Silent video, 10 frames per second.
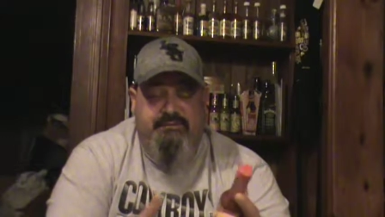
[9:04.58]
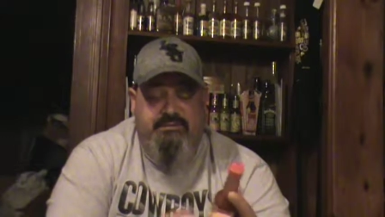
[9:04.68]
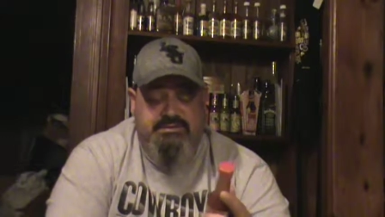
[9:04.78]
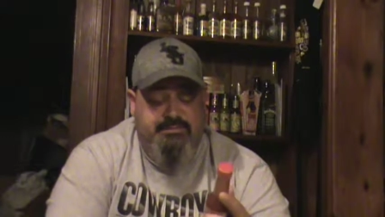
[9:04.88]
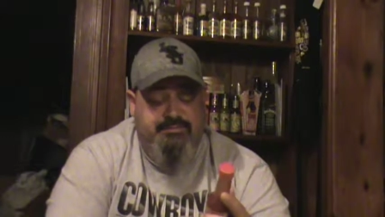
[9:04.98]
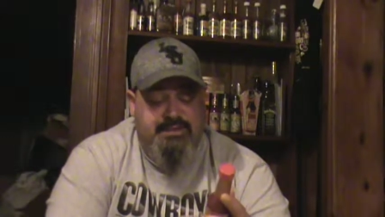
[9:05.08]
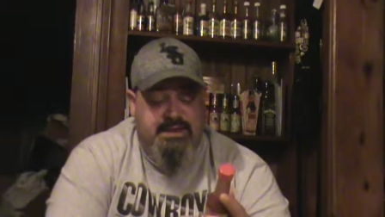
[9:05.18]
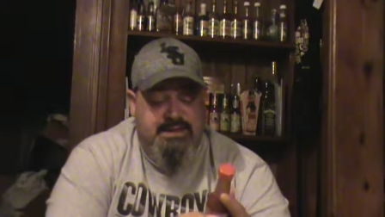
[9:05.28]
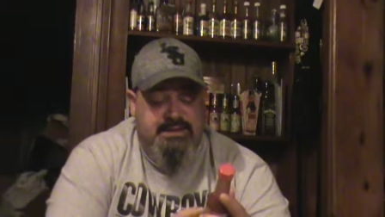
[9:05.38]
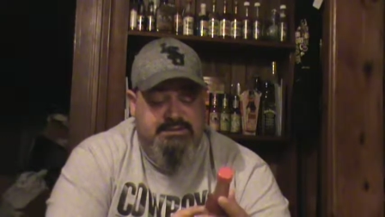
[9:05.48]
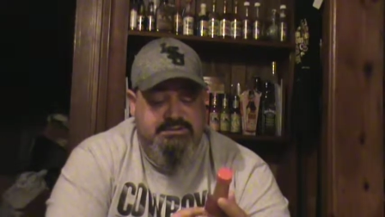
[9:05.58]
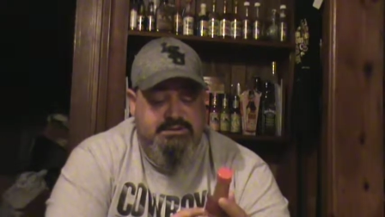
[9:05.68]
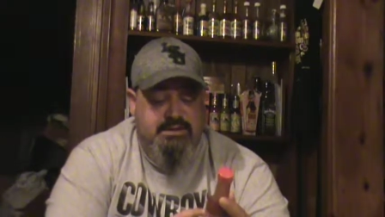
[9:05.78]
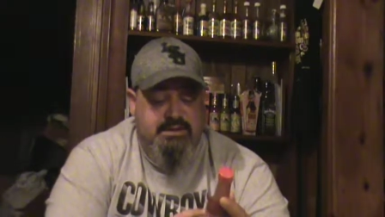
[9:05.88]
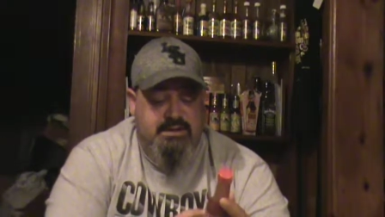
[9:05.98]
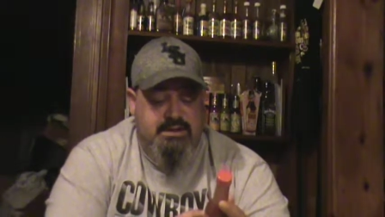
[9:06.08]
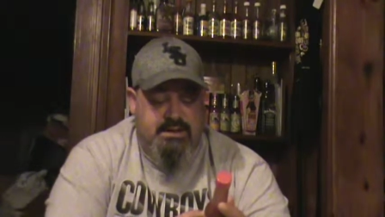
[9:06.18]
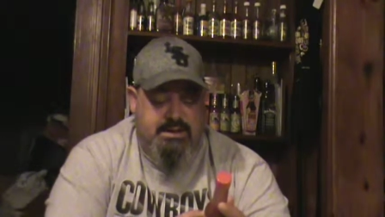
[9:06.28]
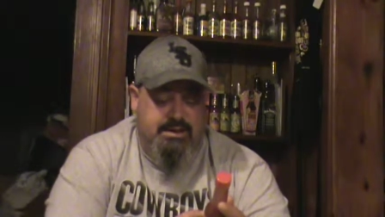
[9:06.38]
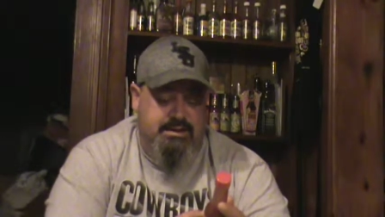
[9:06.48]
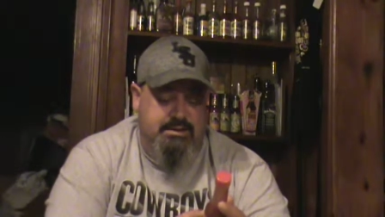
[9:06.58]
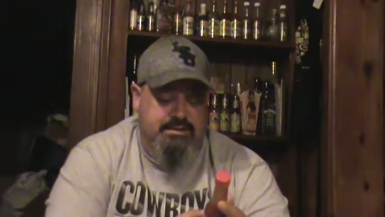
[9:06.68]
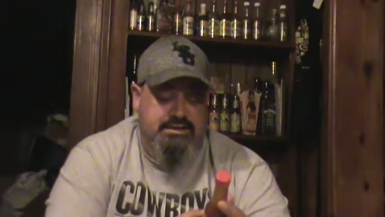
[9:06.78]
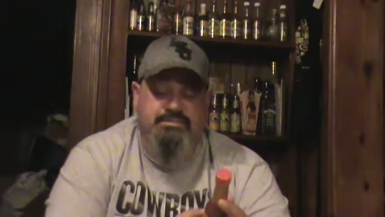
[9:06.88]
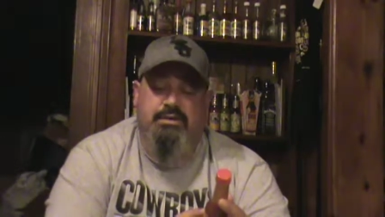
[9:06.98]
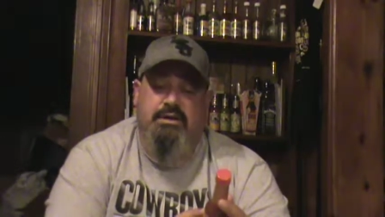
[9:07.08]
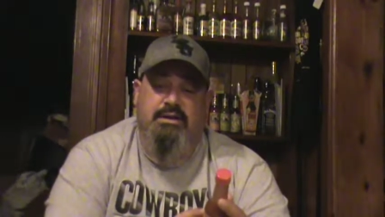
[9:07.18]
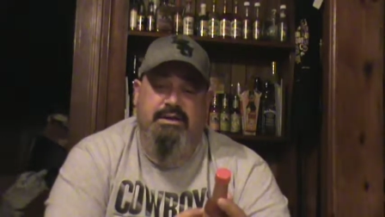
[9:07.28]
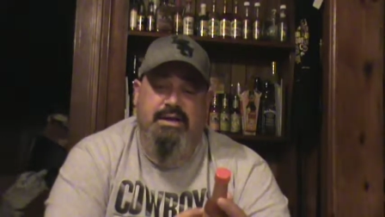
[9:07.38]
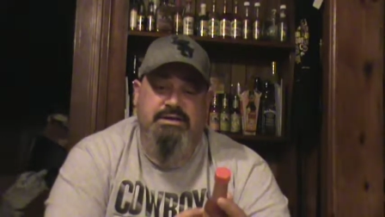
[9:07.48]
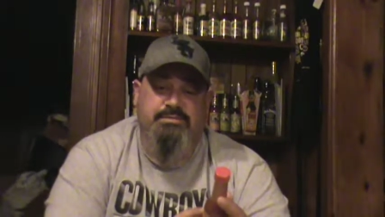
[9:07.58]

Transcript: for some beans. And in this particular case,